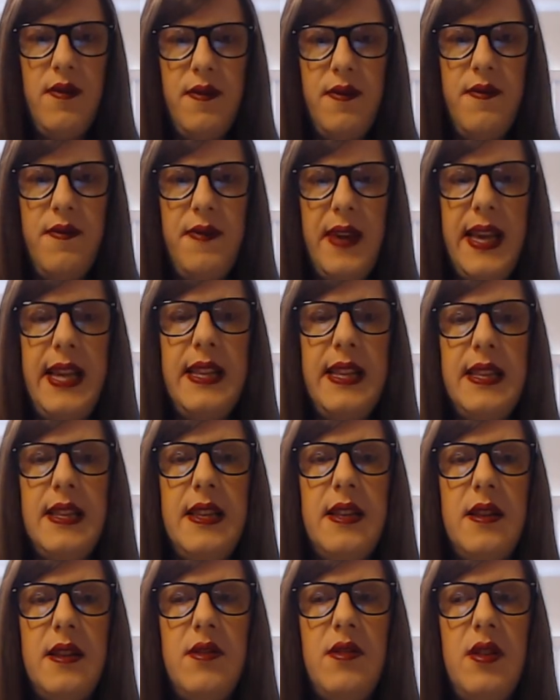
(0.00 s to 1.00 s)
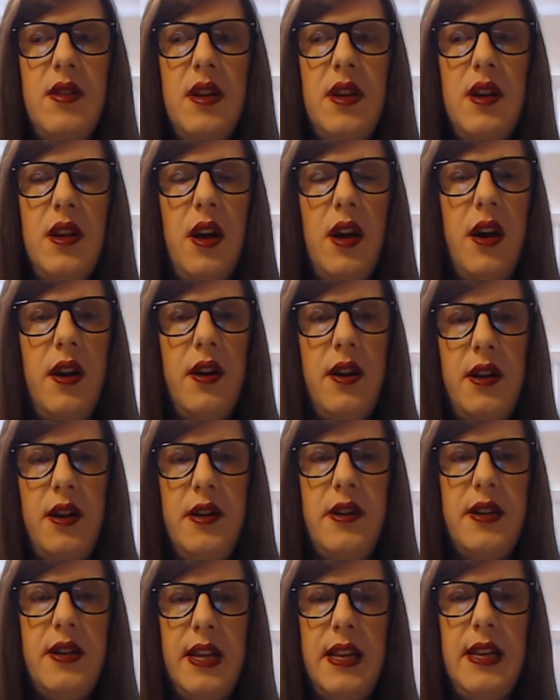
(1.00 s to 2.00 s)
face our
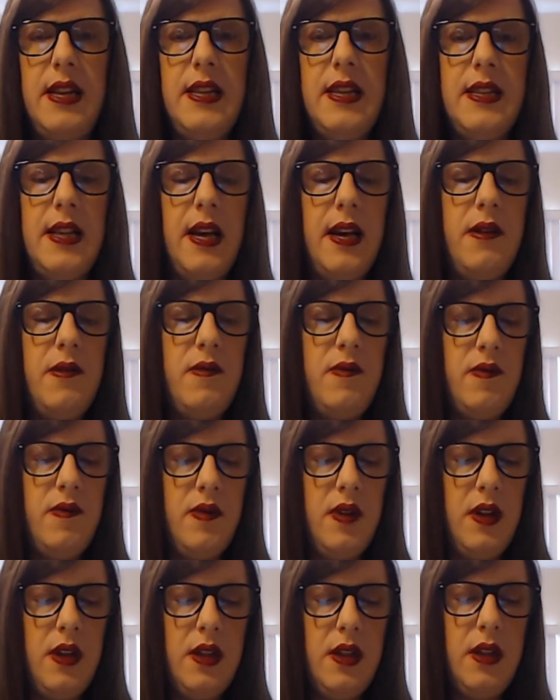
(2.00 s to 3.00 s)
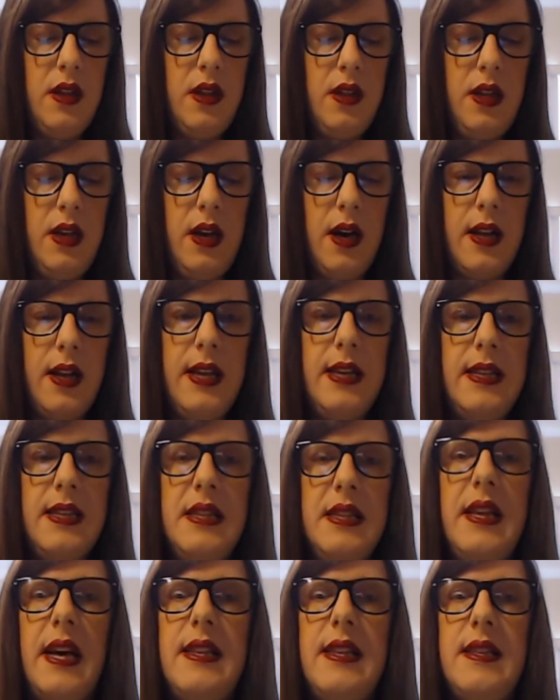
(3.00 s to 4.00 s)
understandings of the audience, and
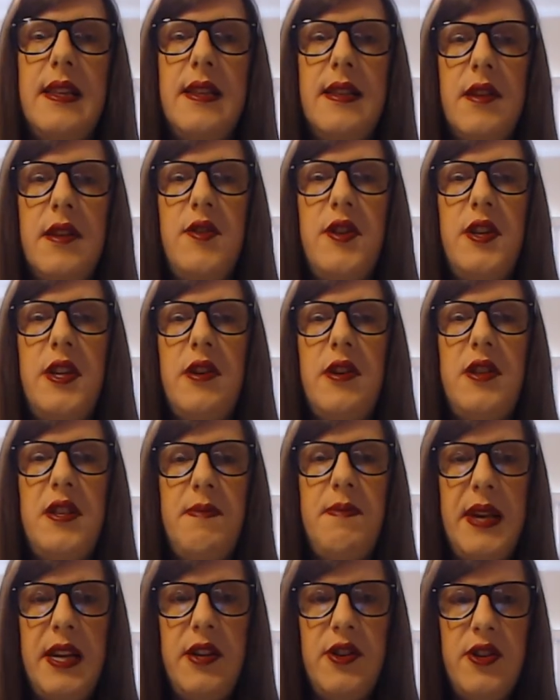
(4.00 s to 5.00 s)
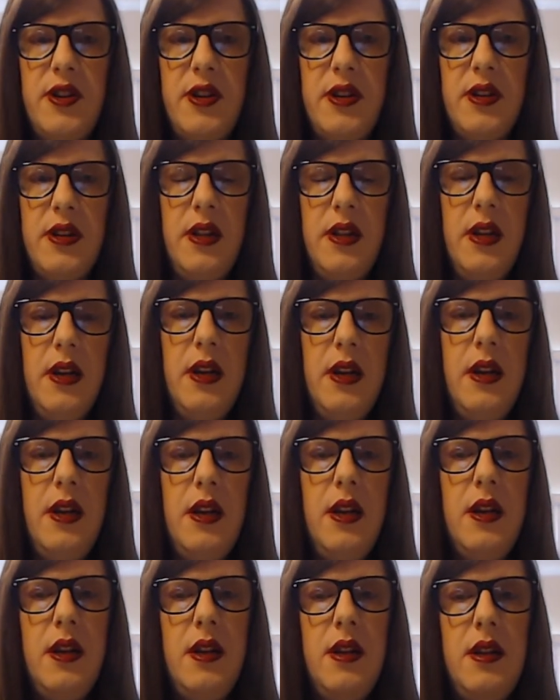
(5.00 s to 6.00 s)
that's the socio-spatial
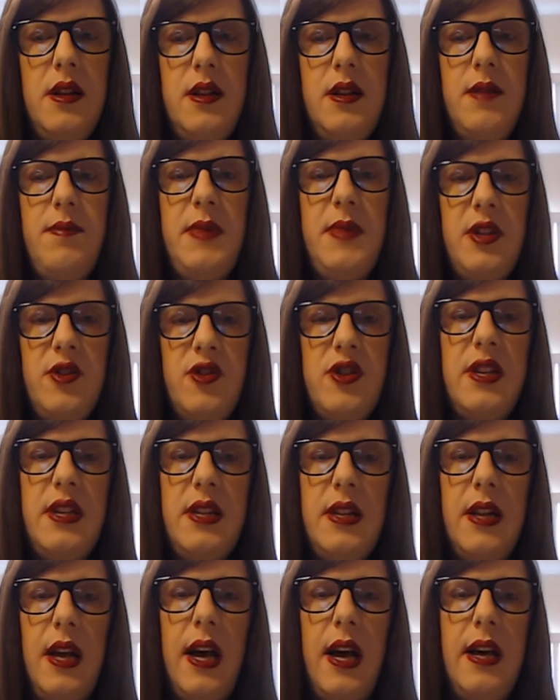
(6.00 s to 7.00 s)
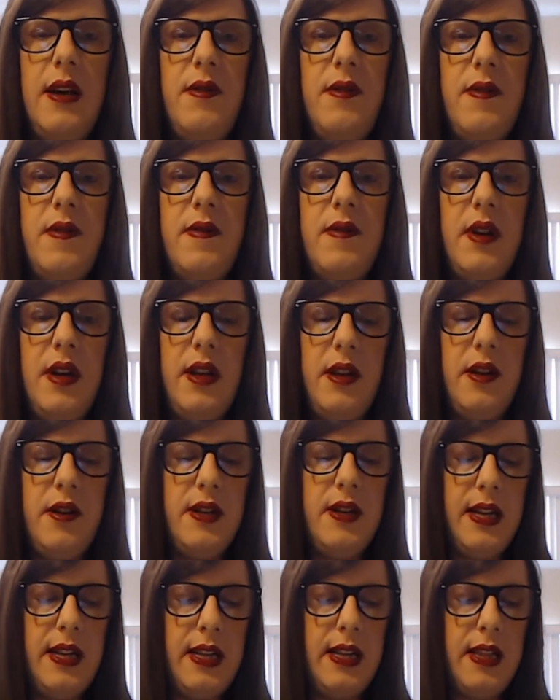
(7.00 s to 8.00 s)
dimension of
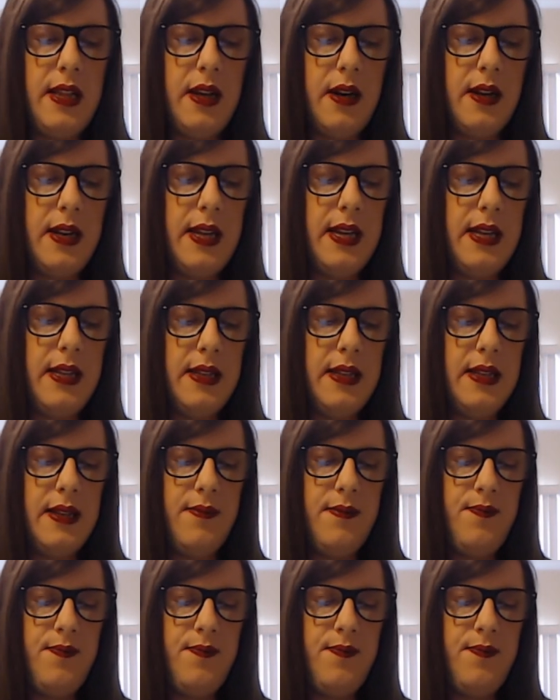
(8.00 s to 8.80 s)
understanding the audience.